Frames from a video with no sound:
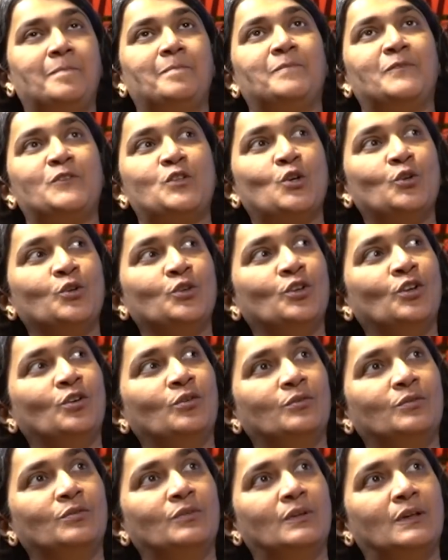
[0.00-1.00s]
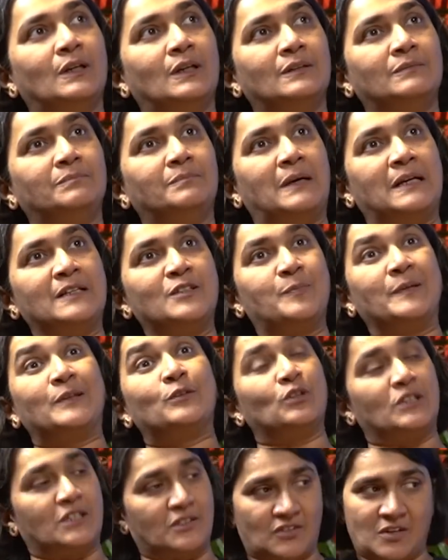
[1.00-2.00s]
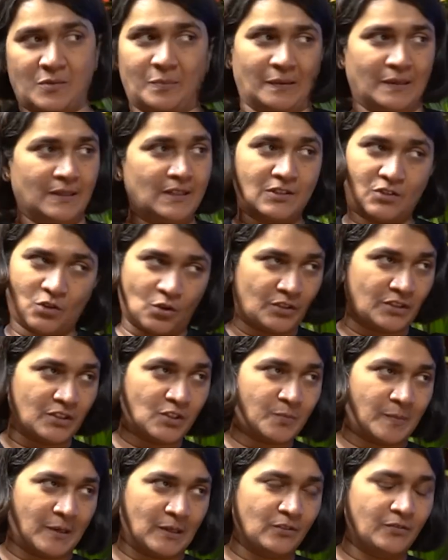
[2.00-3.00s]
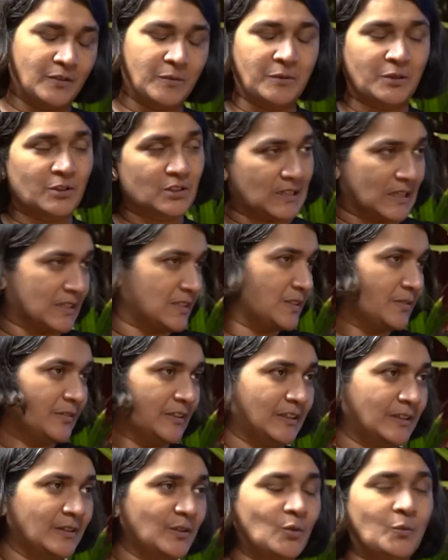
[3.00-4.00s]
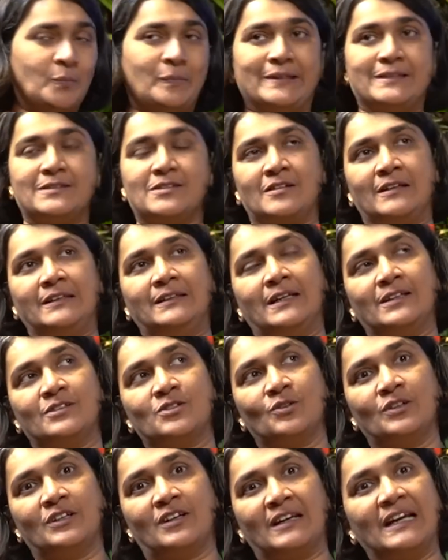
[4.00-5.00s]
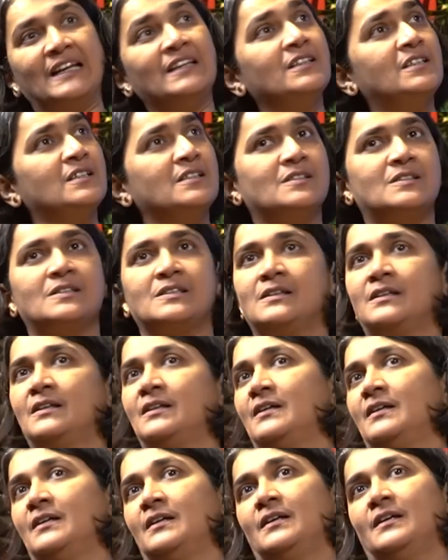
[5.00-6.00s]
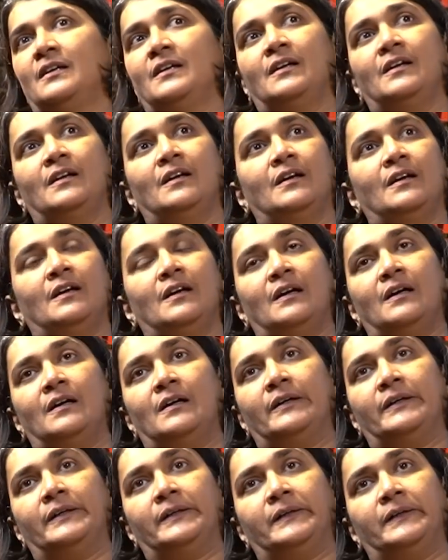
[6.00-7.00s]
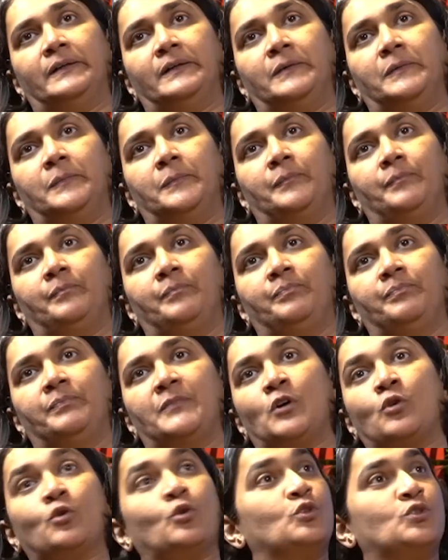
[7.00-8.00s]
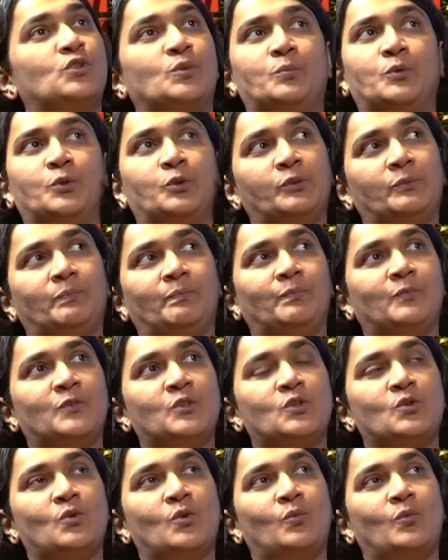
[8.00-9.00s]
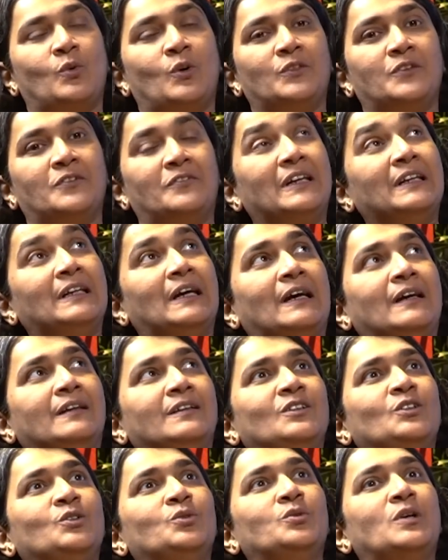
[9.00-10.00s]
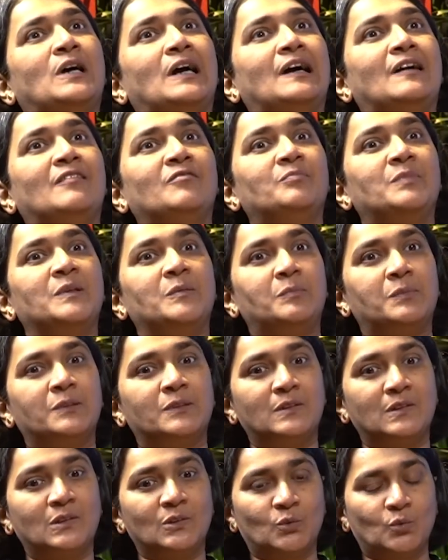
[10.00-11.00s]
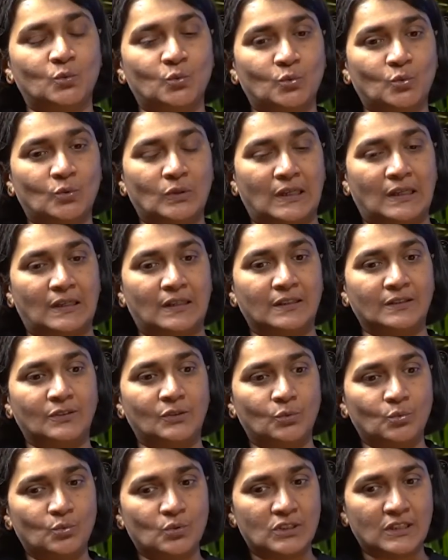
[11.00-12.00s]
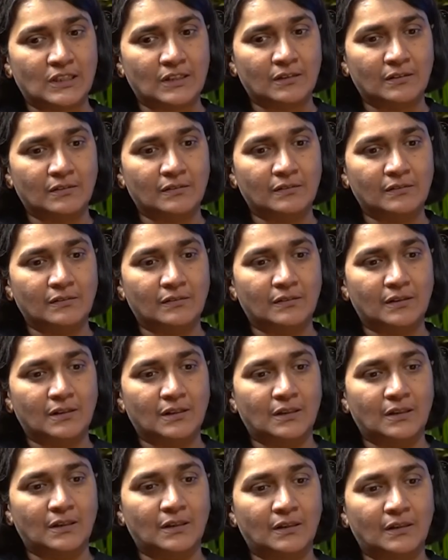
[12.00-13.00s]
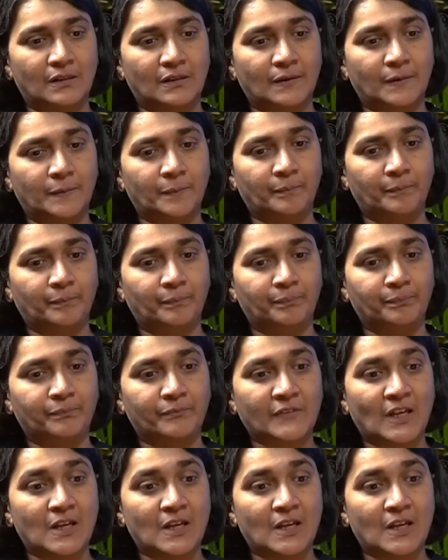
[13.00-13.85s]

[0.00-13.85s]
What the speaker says: So, I'll speak to the historians part of it because that's the one I know best, right? Like, so it ranges across the board. So on the one hand, you have people who are using modern